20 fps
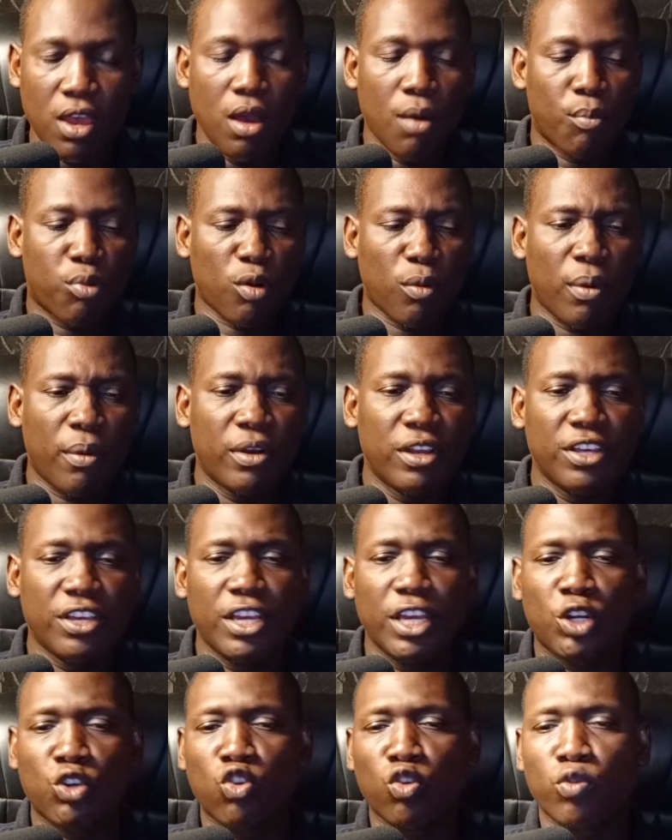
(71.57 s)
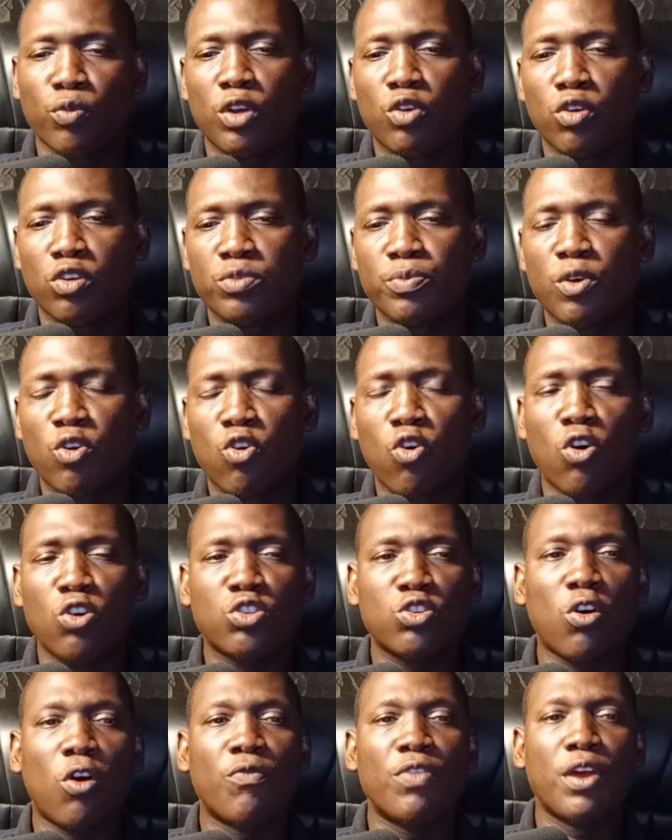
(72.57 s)
Probably it, could, it was because
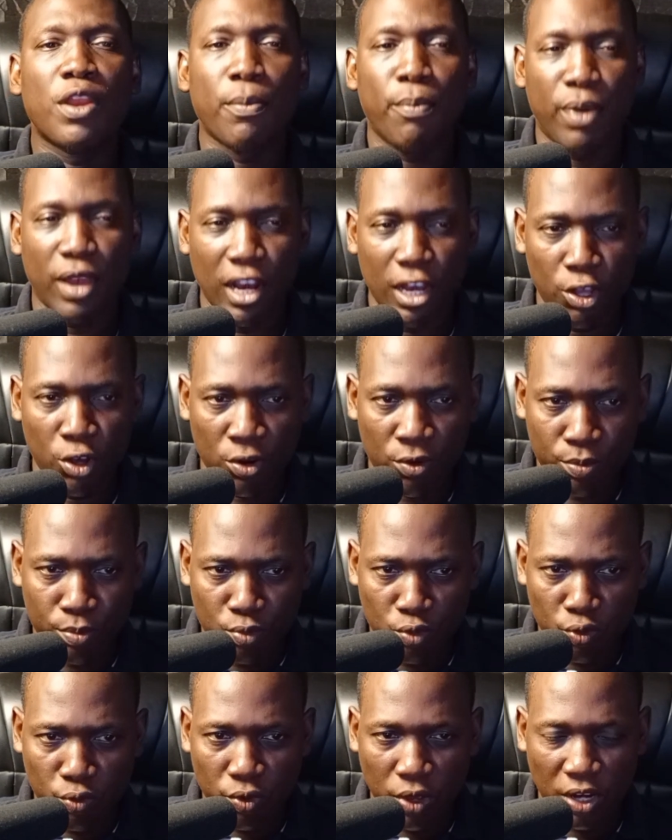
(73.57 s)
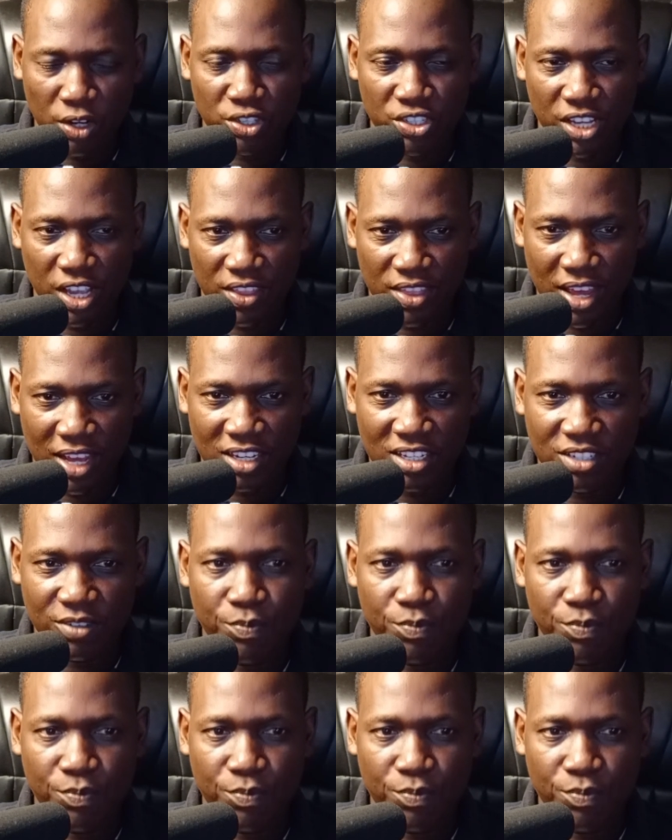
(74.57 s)
of the rebellion, we can say that,